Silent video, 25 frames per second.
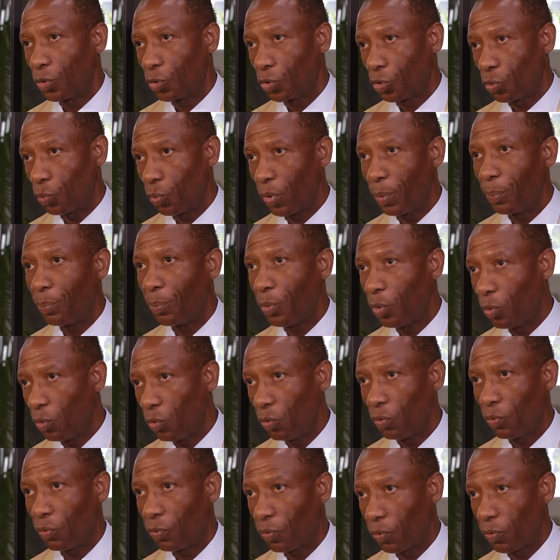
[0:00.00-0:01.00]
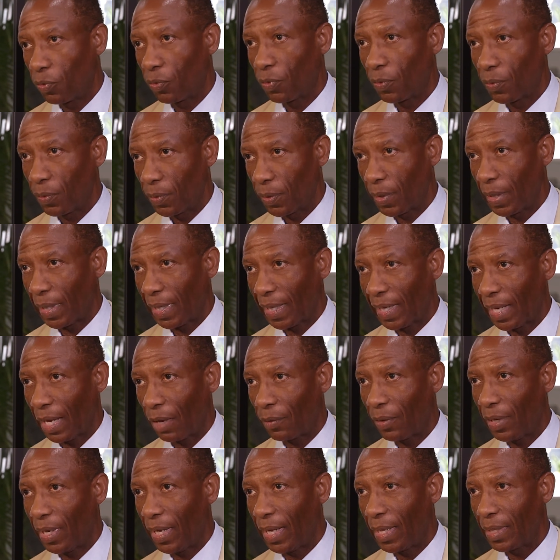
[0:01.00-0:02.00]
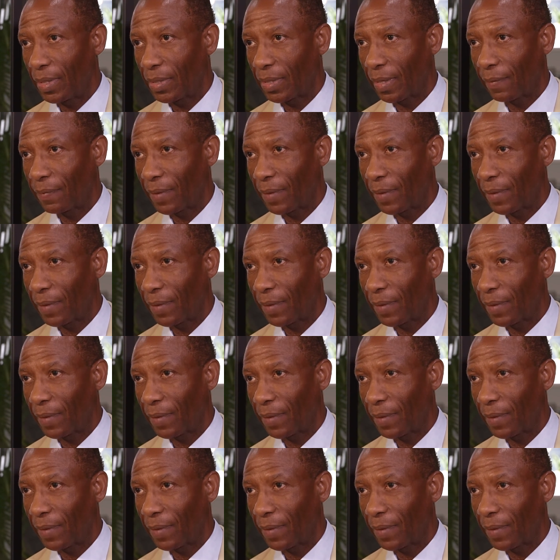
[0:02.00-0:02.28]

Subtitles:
to remove the cloudy lens